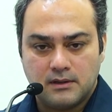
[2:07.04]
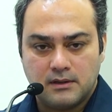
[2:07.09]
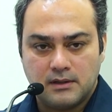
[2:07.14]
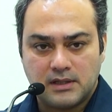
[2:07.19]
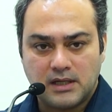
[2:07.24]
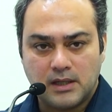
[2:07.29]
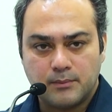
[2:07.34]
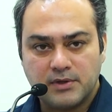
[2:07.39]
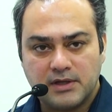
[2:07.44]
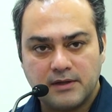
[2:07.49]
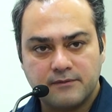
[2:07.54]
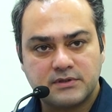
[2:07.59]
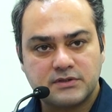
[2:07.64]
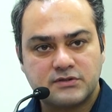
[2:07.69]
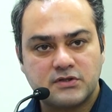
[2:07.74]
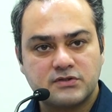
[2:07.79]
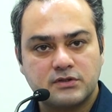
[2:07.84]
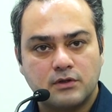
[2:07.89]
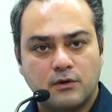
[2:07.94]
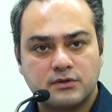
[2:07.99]
And I believe
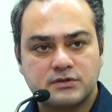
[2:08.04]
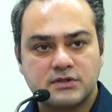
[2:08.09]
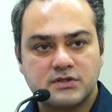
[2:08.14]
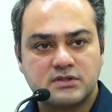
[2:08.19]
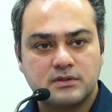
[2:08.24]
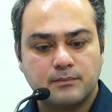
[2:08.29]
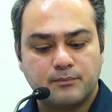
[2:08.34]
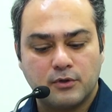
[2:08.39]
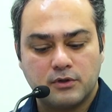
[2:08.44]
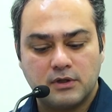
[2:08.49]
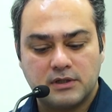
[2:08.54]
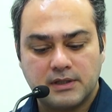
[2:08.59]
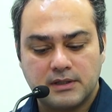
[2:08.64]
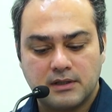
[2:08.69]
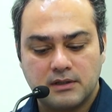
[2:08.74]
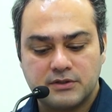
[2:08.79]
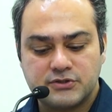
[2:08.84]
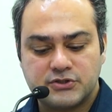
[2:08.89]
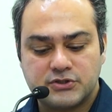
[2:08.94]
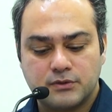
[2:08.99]
this is not just a
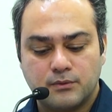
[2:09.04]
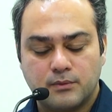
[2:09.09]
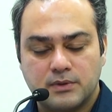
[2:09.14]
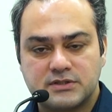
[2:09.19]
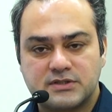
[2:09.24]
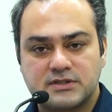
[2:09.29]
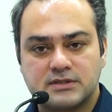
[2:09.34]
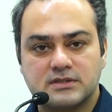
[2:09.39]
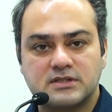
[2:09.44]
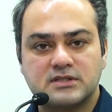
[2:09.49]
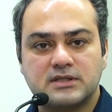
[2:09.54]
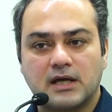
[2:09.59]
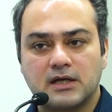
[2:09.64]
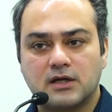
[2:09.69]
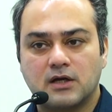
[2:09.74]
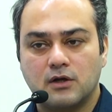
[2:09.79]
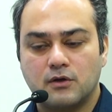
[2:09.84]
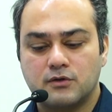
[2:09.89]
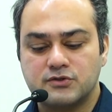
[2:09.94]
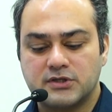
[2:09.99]
political issue, it's a
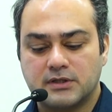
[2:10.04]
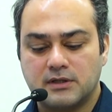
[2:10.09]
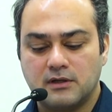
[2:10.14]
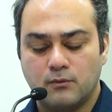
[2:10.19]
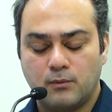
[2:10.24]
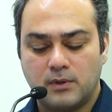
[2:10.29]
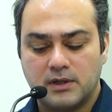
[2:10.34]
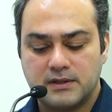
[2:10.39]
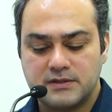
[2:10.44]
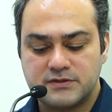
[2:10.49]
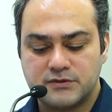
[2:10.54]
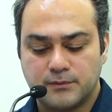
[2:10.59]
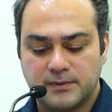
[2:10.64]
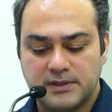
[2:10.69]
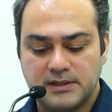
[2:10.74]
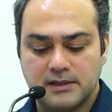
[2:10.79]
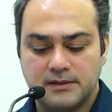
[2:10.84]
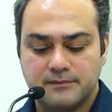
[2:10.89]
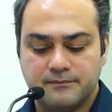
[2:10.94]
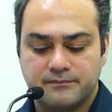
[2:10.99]
psychological one as
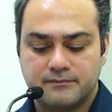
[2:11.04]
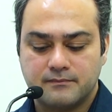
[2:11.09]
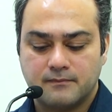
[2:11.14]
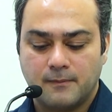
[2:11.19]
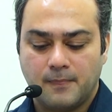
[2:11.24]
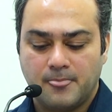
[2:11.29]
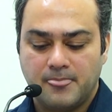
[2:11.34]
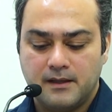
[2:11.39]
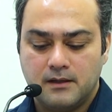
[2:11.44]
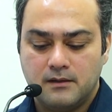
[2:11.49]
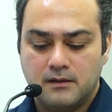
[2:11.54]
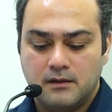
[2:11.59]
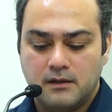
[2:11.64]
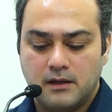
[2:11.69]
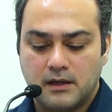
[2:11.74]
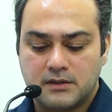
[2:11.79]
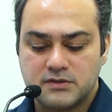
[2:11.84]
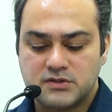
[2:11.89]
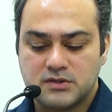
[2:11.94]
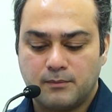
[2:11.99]
well.
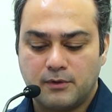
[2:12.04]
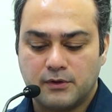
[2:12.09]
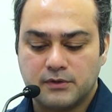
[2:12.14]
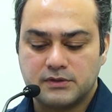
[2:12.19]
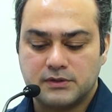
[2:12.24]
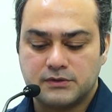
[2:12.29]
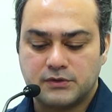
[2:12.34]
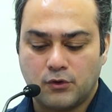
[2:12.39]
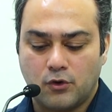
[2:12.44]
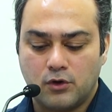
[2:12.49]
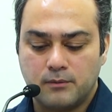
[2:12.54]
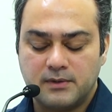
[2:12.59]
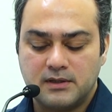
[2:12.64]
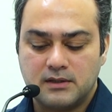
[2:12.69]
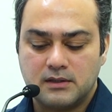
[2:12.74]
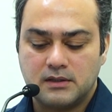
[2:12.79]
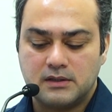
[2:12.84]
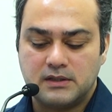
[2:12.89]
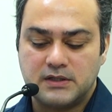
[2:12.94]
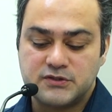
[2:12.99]
It is about the
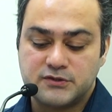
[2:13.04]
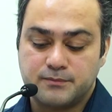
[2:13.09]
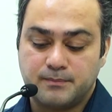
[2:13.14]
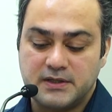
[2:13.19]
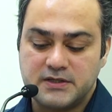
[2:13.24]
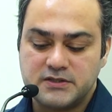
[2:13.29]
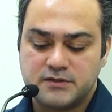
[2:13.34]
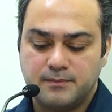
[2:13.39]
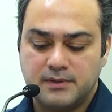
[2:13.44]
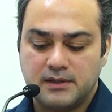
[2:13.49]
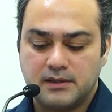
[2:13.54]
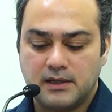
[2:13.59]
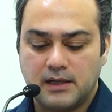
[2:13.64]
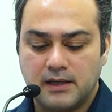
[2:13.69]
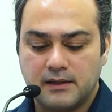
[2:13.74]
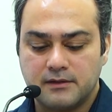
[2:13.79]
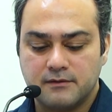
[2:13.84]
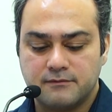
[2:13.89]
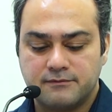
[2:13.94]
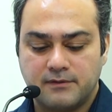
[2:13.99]
trauma, displacement,
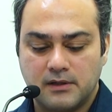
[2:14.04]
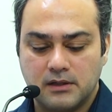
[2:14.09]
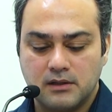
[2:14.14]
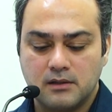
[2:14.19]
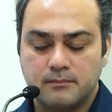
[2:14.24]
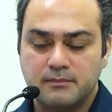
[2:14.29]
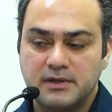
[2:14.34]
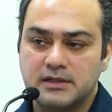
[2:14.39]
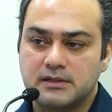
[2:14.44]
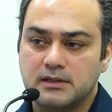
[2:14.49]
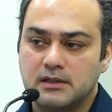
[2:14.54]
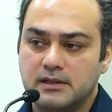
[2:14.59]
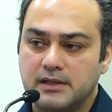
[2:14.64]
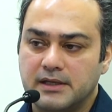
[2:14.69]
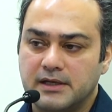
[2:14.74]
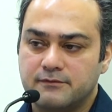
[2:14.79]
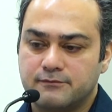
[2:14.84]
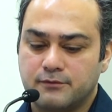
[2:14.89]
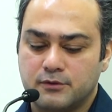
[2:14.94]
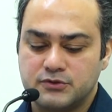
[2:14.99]
and the fundamental
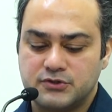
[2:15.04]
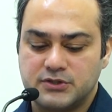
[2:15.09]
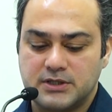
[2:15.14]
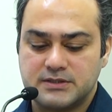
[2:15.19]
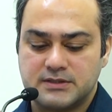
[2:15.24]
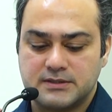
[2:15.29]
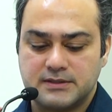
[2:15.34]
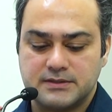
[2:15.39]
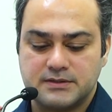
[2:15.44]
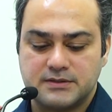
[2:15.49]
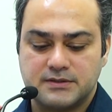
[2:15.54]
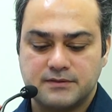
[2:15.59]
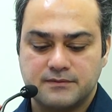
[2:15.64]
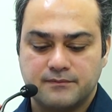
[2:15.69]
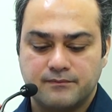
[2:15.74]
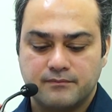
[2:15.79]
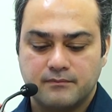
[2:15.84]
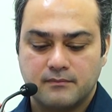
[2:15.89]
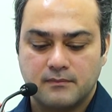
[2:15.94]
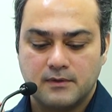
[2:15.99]
need for justice.
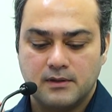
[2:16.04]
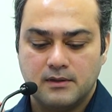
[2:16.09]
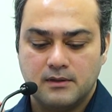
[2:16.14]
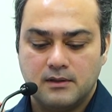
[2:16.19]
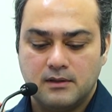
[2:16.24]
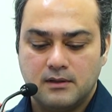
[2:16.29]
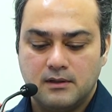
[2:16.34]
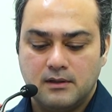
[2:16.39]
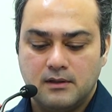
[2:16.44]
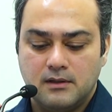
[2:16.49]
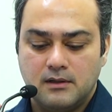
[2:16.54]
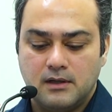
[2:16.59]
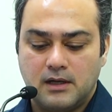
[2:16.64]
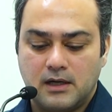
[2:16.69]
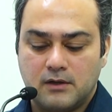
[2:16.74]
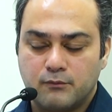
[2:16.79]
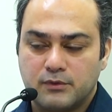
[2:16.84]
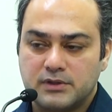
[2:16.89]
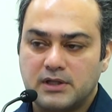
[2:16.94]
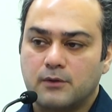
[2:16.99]

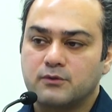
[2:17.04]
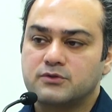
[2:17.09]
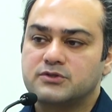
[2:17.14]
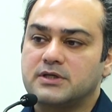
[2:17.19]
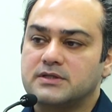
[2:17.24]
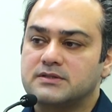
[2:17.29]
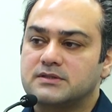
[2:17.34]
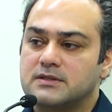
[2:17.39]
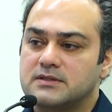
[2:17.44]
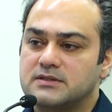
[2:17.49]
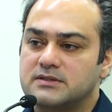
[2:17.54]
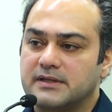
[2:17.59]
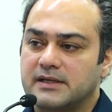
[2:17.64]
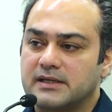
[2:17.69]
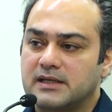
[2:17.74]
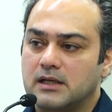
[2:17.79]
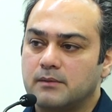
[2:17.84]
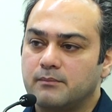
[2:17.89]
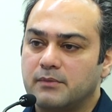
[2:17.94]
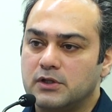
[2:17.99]
And without justice, there
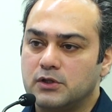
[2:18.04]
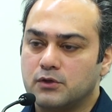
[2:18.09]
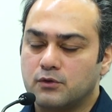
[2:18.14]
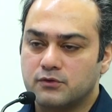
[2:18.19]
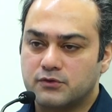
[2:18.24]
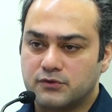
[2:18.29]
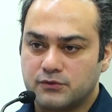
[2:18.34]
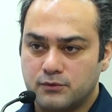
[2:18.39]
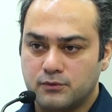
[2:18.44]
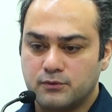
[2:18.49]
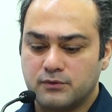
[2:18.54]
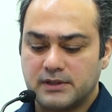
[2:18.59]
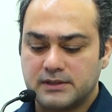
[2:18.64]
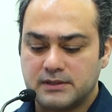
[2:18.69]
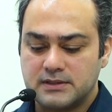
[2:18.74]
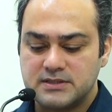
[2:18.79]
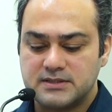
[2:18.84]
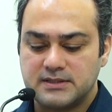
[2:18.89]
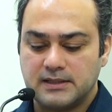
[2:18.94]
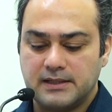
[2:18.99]
can be no true
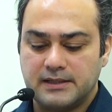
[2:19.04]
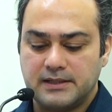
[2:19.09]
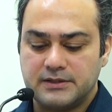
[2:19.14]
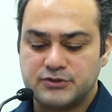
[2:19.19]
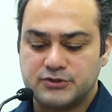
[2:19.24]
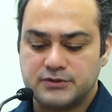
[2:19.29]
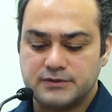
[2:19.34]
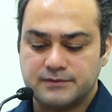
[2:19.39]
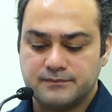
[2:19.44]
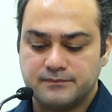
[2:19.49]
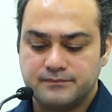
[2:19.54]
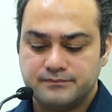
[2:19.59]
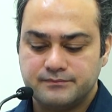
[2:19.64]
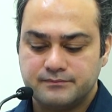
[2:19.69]
reconciliation,